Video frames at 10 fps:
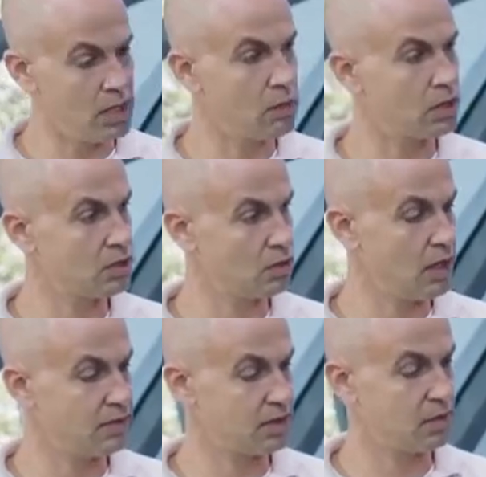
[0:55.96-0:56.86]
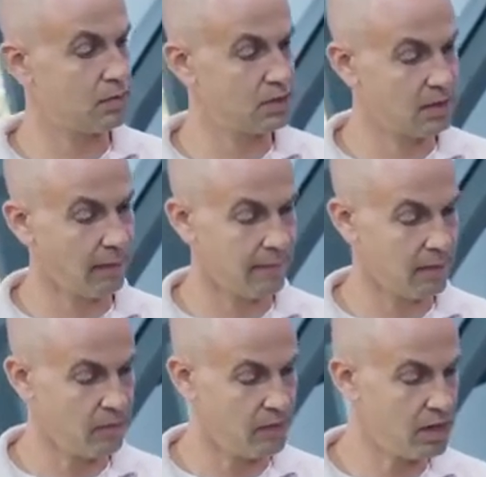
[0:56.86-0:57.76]
really want to have something
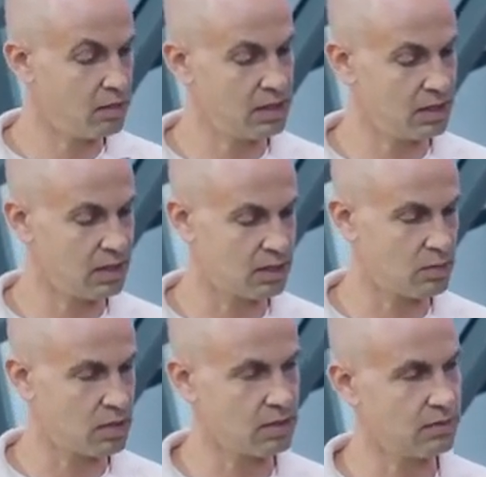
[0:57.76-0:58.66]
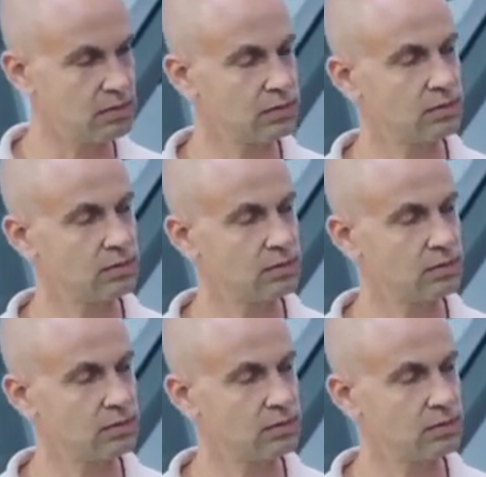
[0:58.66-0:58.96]
very expressive.